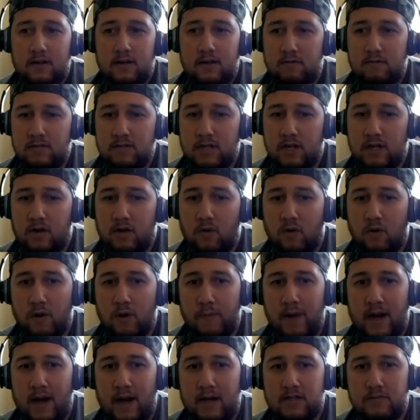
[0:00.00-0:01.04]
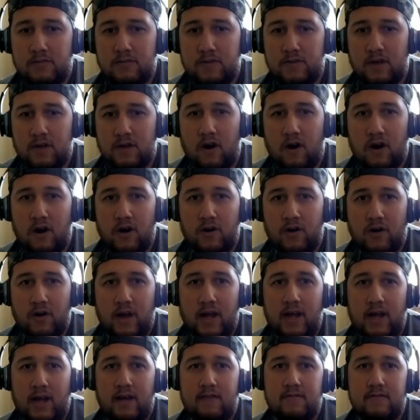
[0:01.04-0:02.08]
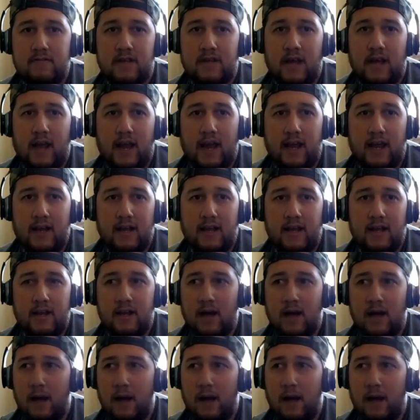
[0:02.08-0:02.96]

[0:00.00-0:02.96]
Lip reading: was it cornerbacks? Was it Hargraves, Hayden?